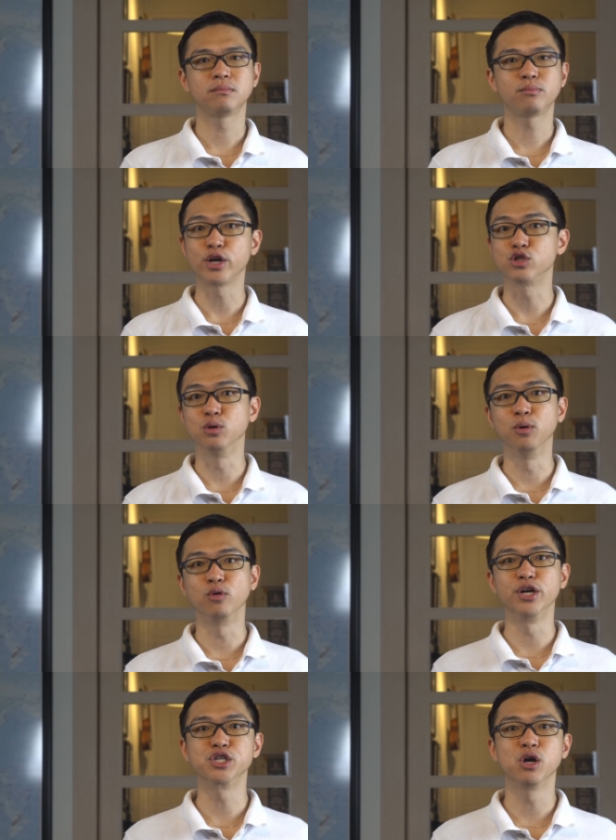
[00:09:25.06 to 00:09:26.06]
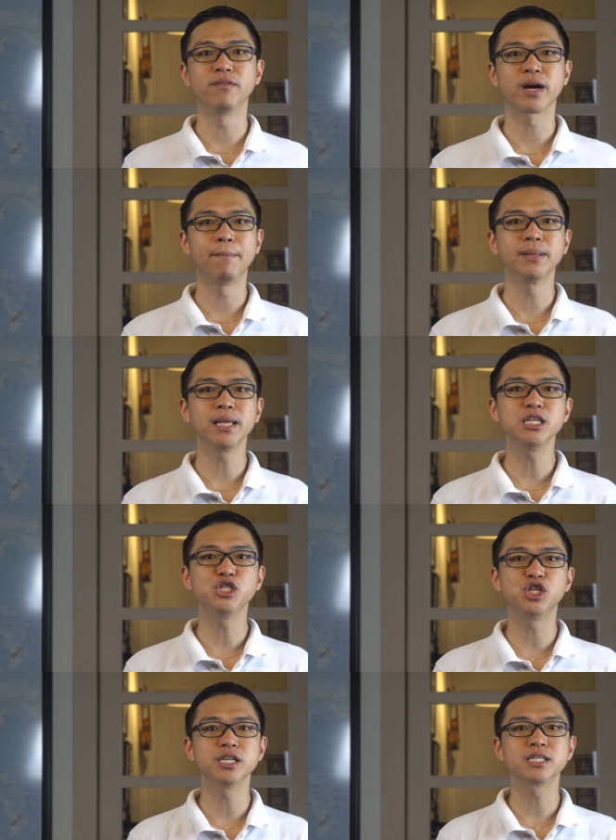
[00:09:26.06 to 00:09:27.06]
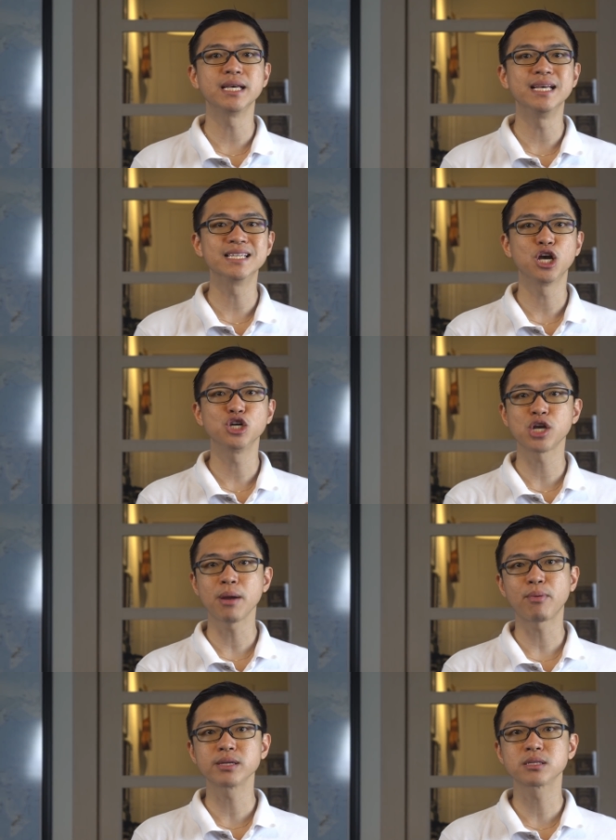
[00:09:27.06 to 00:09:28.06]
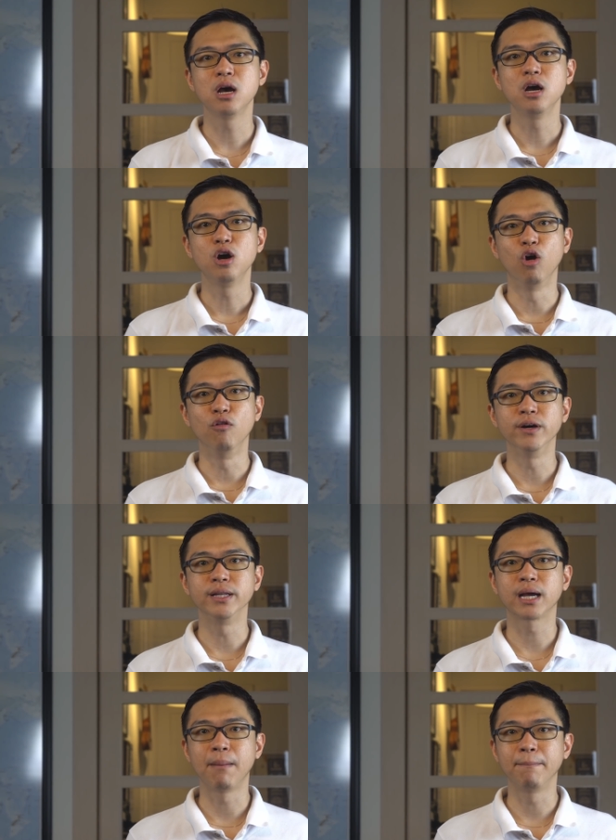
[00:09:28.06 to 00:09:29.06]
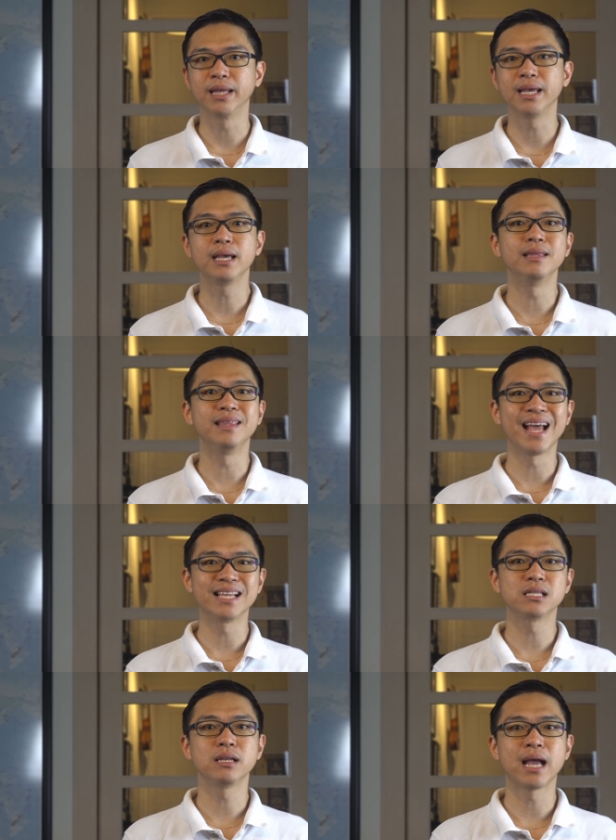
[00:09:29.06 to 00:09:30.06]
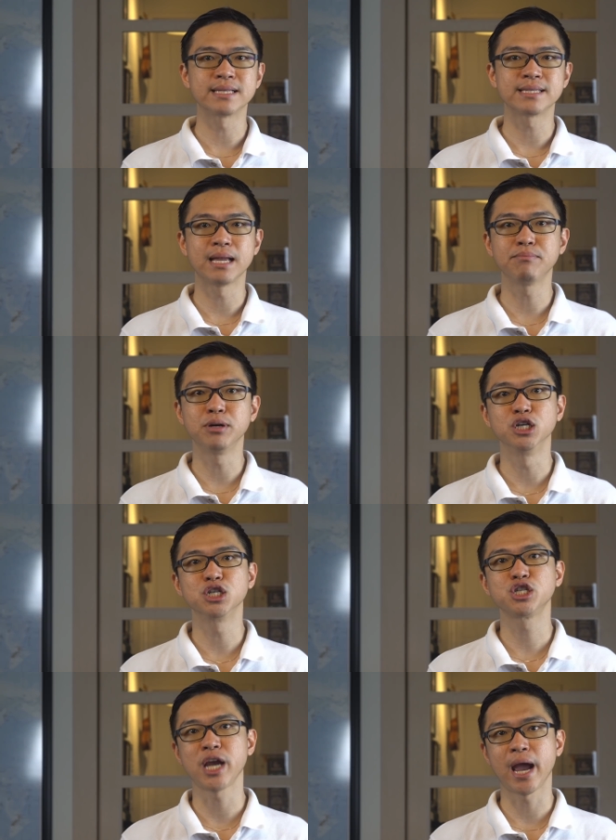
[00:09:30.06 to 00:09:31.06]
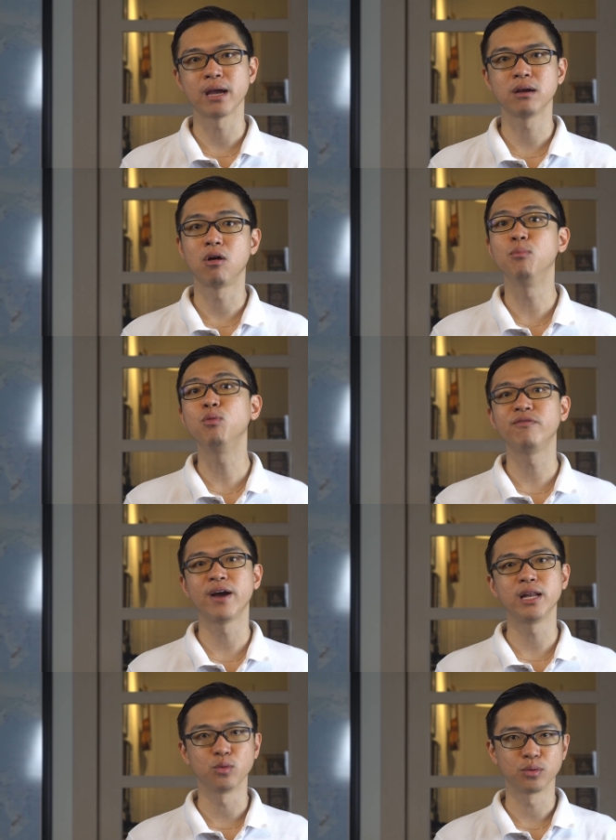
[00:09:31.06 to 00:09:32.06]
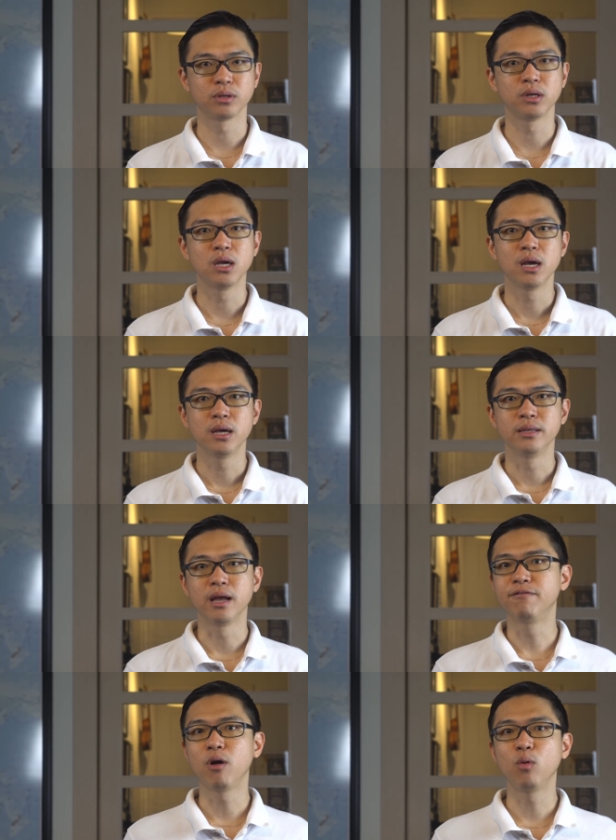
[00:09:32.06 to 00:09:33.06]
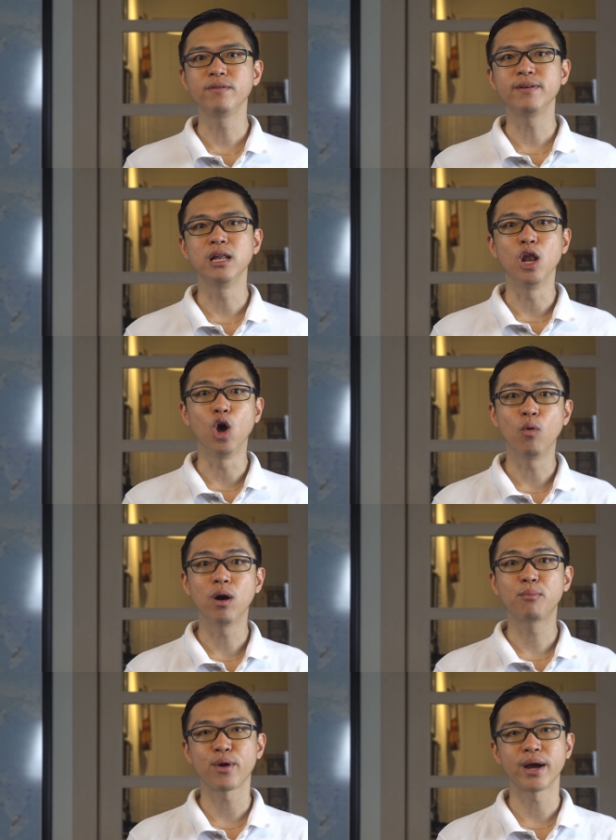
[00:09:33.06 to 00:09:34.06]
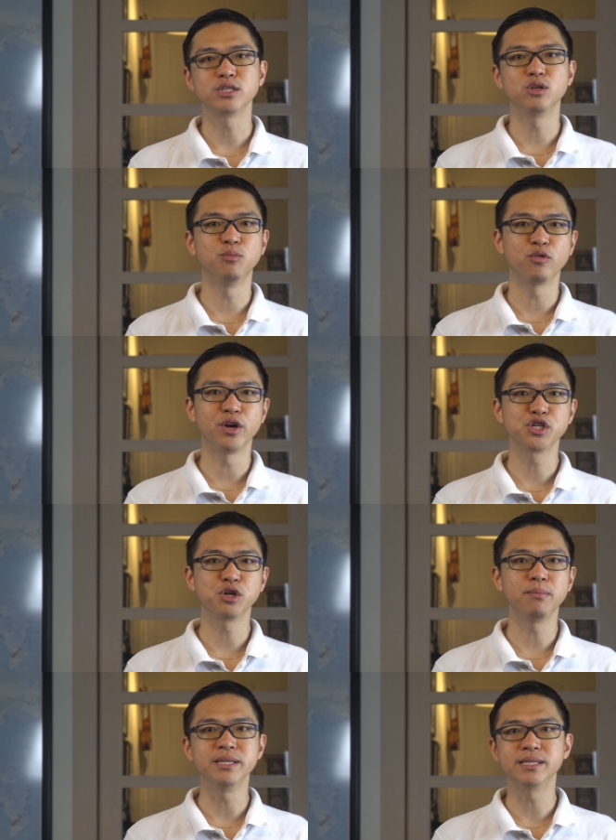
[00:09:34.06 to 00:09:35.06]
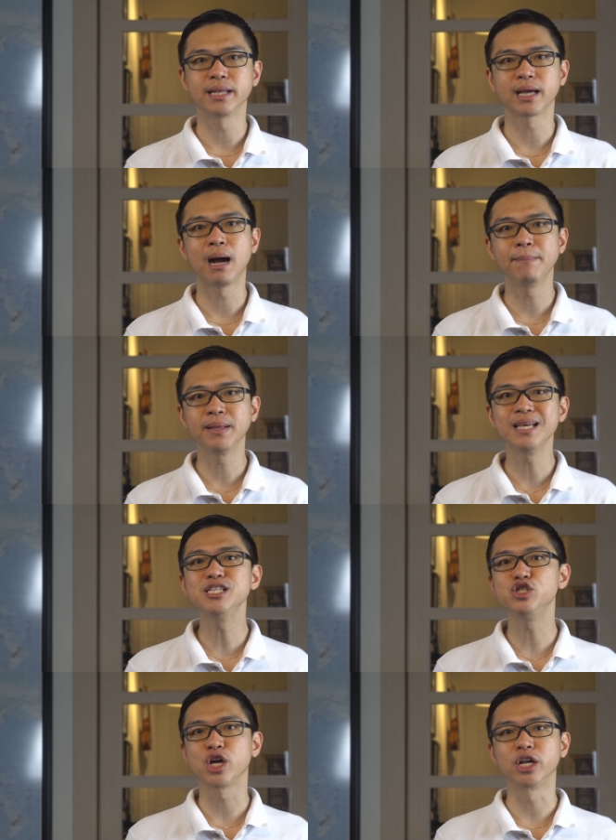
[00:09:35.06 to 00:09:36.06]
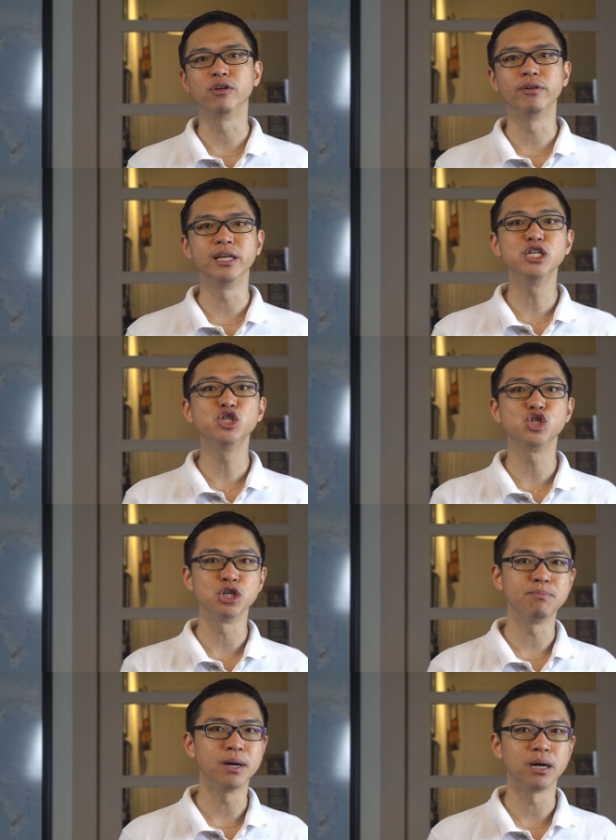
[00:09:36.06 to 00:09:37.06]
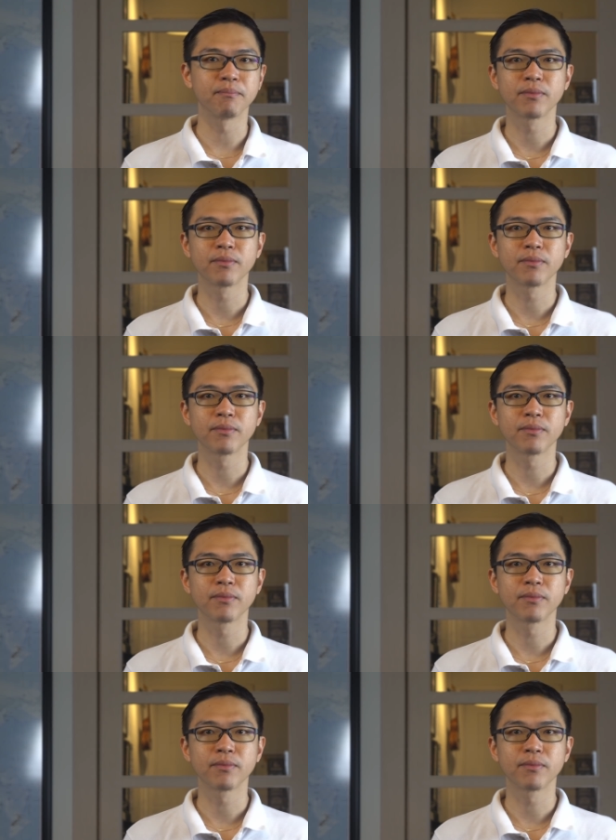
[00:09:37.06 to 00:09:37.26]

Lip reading: Price to book ratio of a company is just its share price over the company net asset per share or book value. Therefore, with a lower price to book ratio means that the company is generally cheaper.